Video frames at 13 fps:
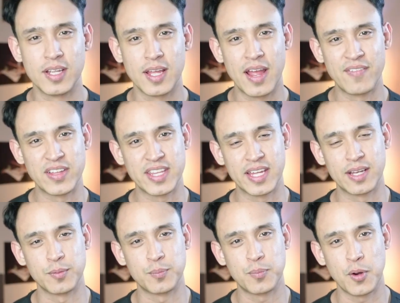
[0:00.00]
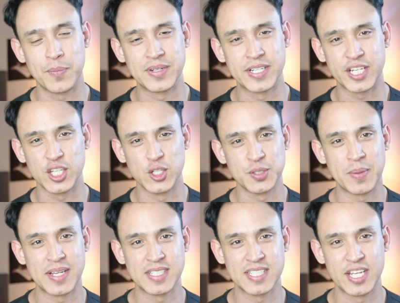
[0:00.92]
everything perpendicular to
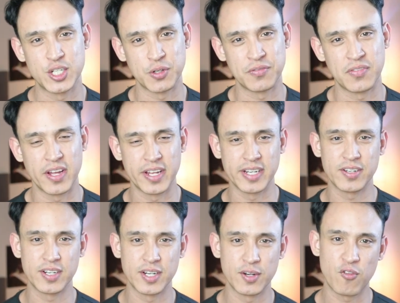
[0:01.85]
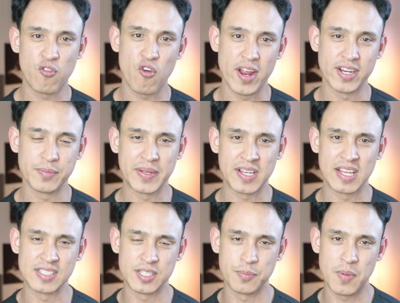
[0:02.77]
my center front,
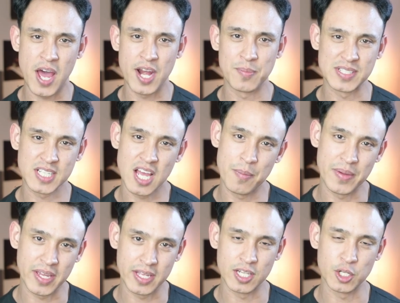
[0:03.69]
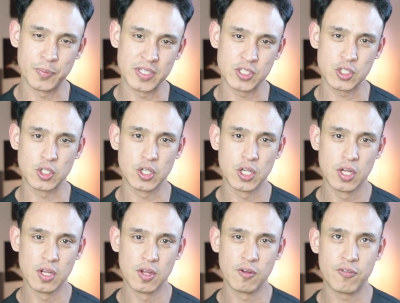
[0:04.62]
because the bottom is coming in a little bit
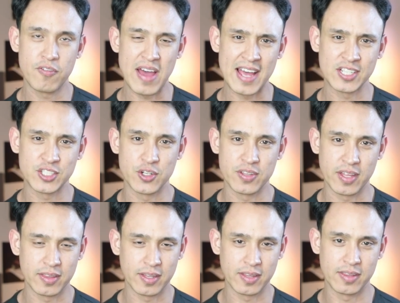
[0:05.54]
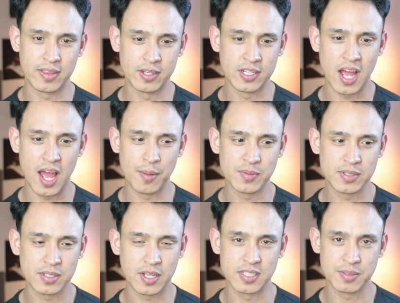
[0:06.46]
faster than the tops
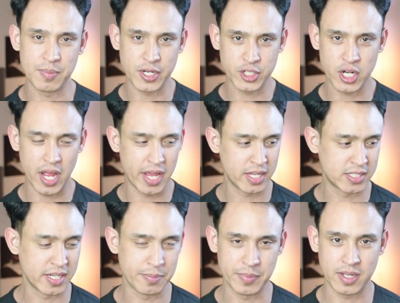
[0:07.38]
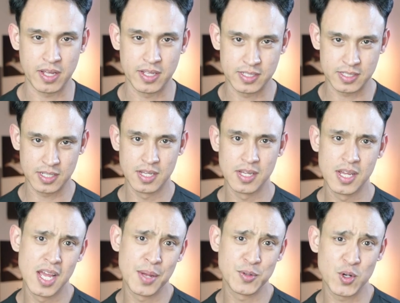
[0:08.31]
because of my chest and because
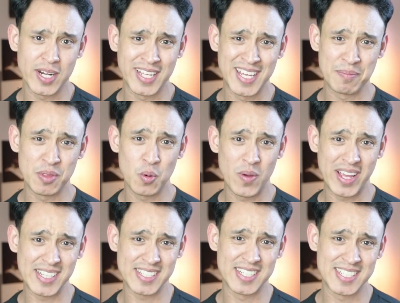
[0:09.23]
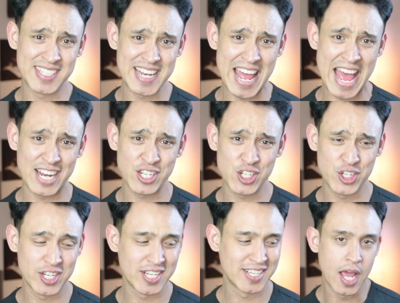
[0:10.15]
I'm trying to keep the waist
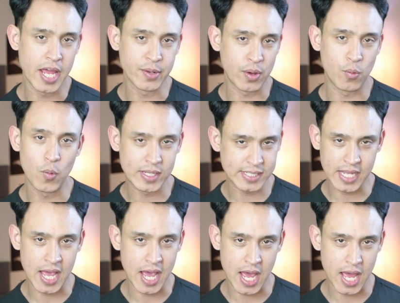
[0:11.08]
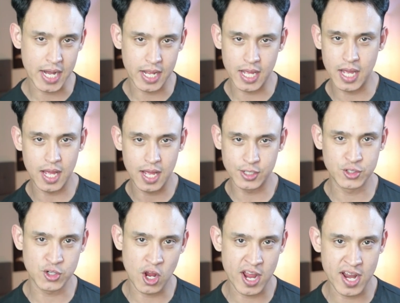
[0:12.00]
snatched. Anyway, once I had
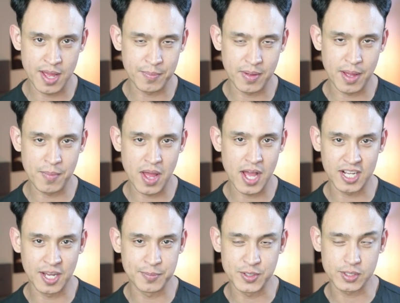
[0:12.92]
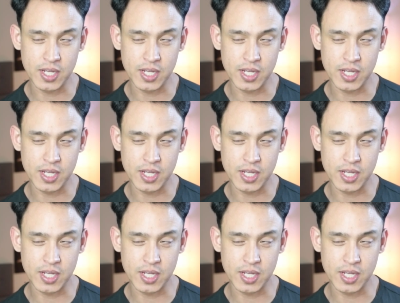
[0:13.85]
drawn up a mock-up, just